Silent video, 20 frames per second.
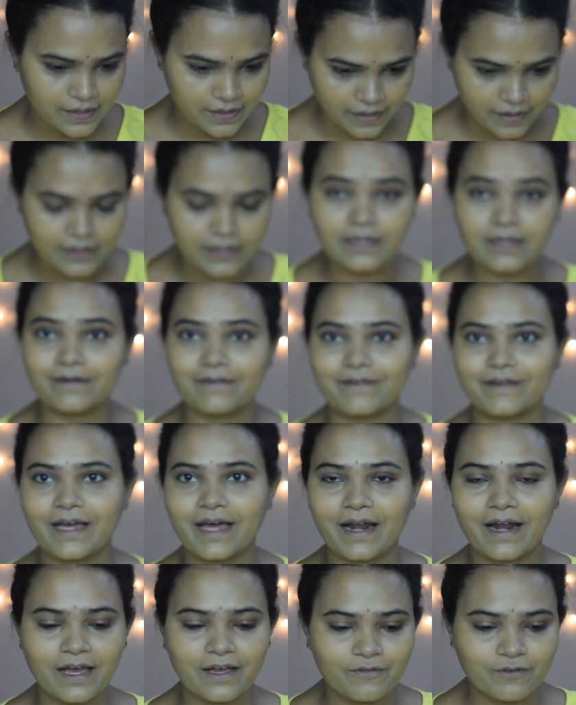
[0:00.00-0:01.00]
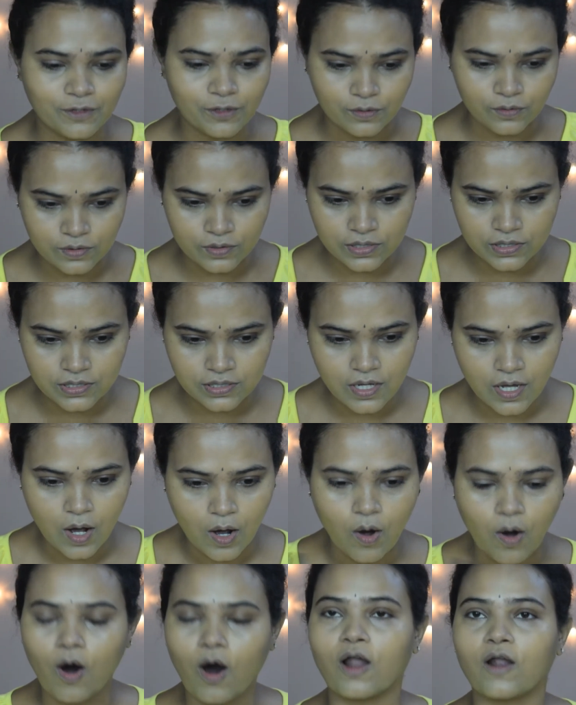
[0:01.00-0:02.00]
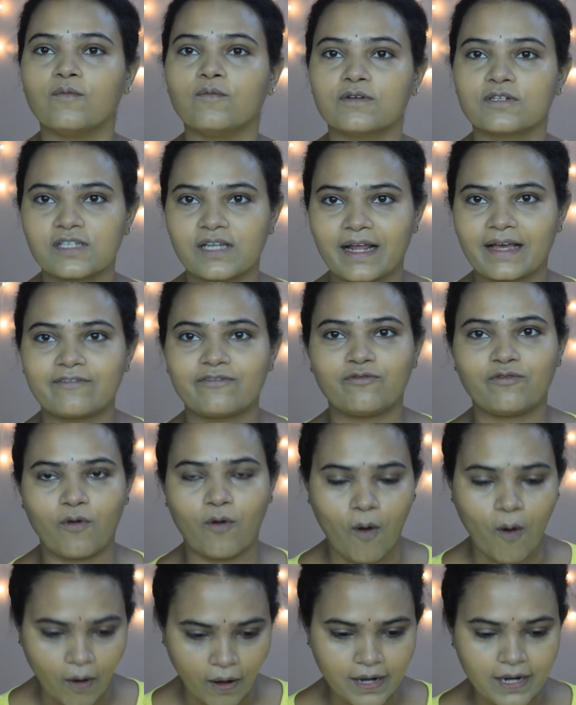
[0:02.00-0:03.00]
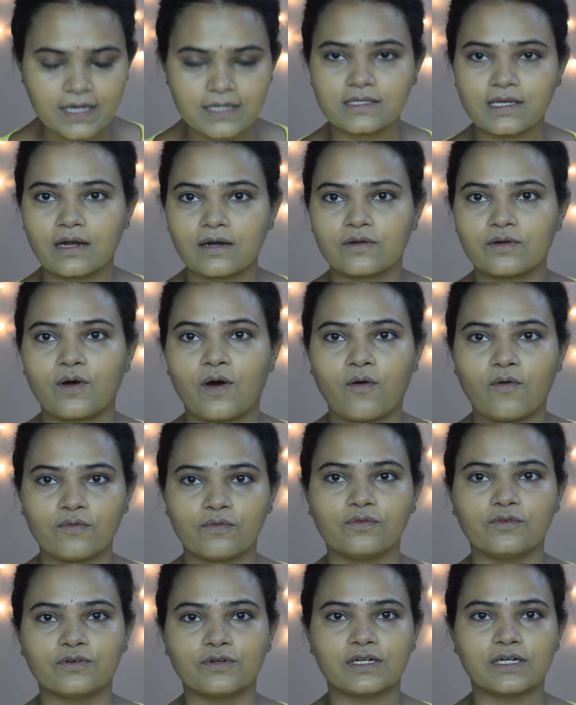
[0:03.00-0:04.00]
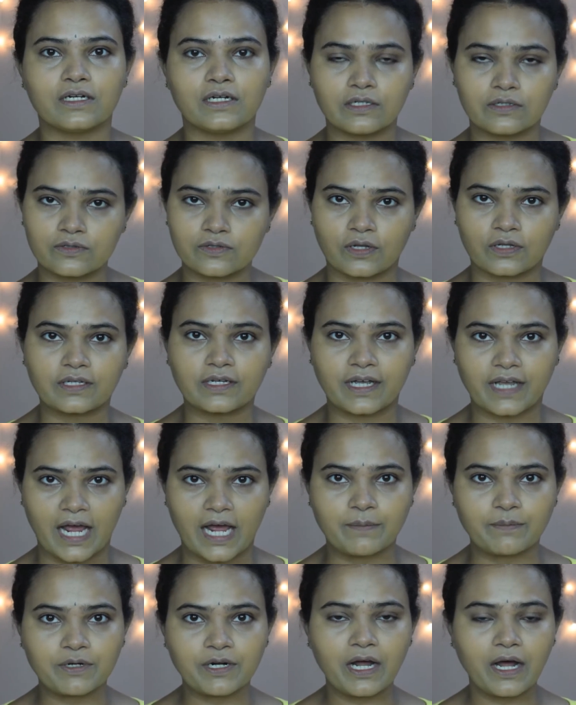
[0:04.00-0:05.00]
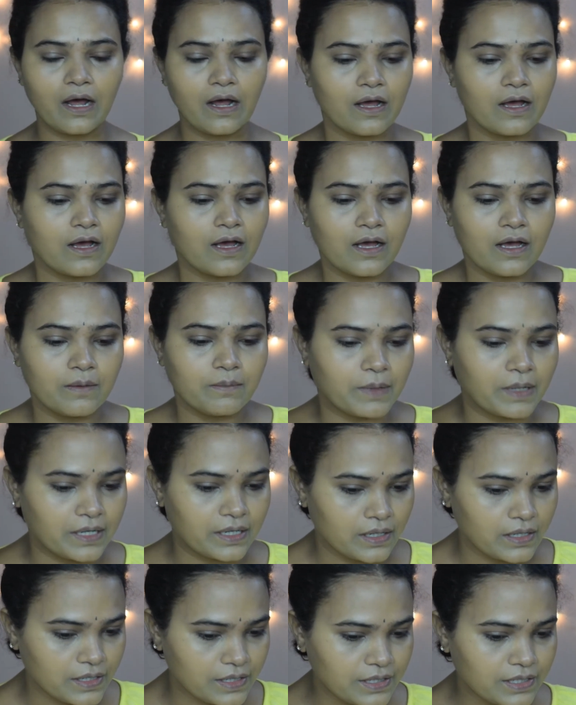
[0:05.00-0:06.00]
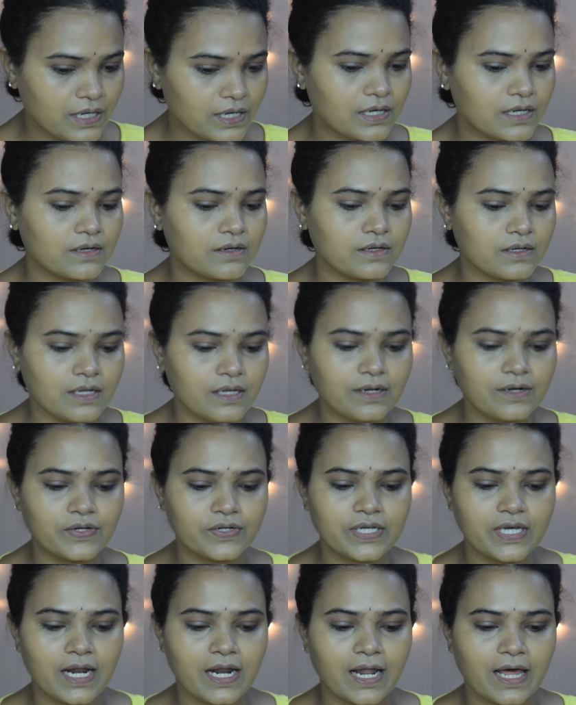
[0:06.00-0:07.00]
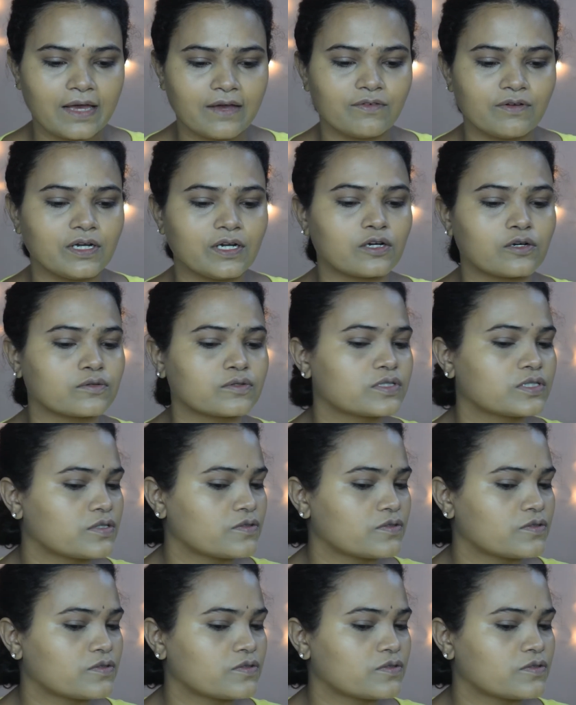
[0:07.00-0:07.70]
In real life it looks almost like flawless. I don't know how good it looks on the camera, but here in real life it looks